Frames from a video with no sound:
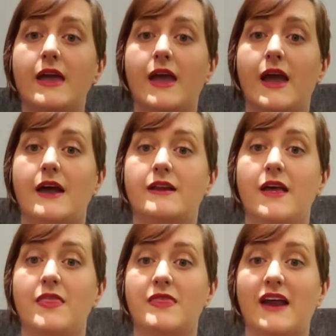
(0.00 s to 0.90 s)
And
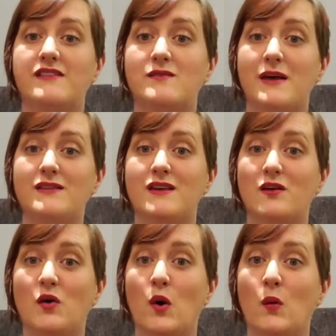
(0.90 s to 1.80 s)
that is
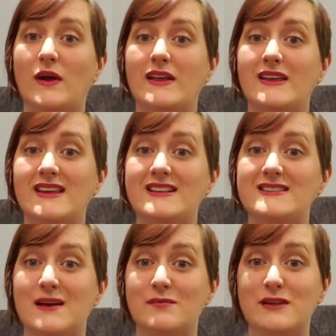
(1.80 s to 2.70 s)
amazing when you need
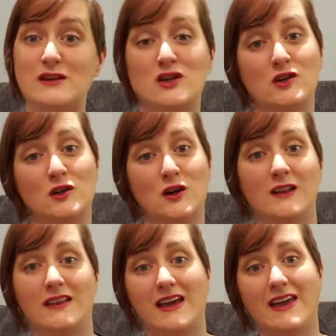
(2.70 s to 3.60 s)
something to
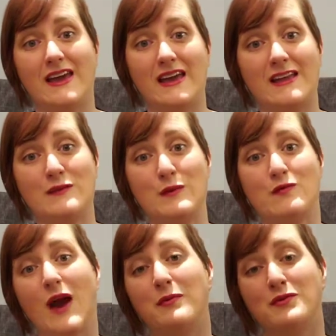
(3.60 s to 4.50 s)
look like it's
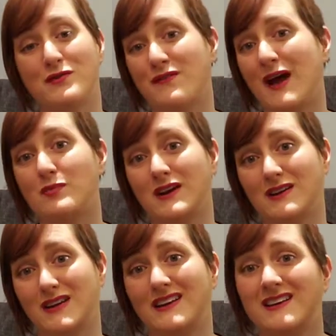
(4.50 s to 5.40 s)
been wrapped with
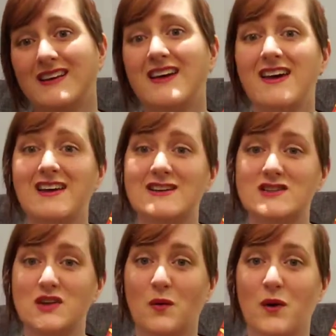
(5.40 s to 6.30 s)
fabric.
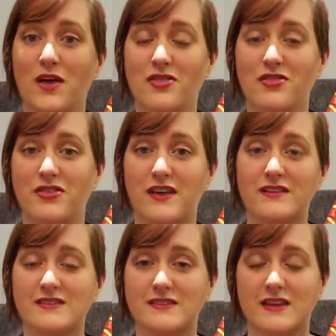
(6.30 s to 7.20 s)
So
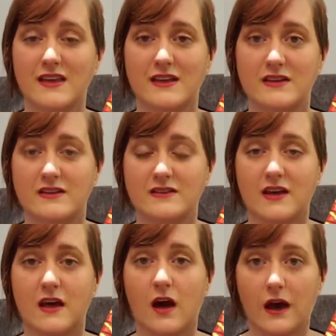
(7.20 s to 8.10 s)
this
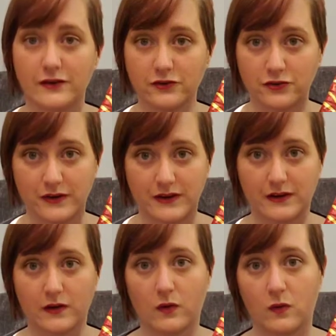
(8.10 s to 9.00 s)
is
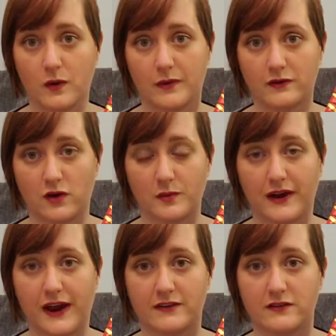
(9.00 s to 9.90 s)
untreated Worbla's
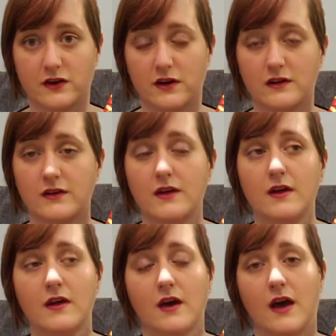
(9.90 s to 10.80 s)
KobraCast art.
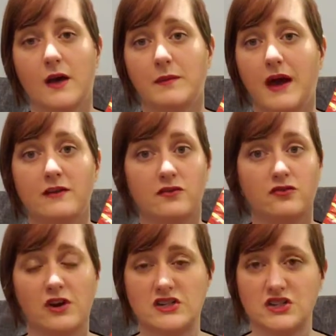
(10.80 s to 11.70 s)
I
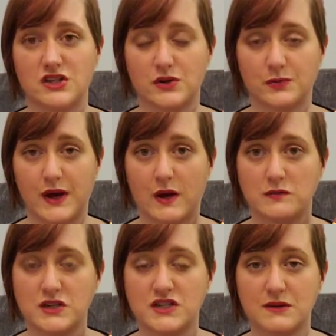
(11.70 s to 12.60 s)
stretched it
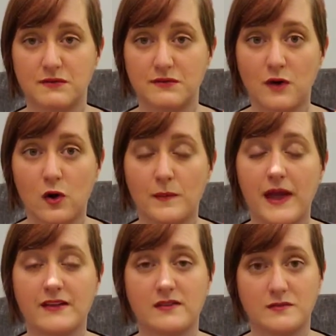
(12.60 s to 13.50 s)
around some foam
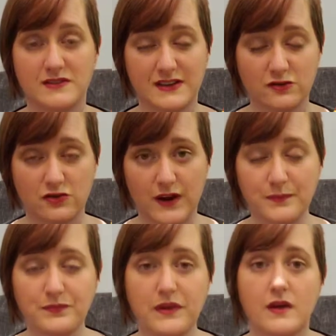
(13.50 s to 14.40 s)
and some Sintra,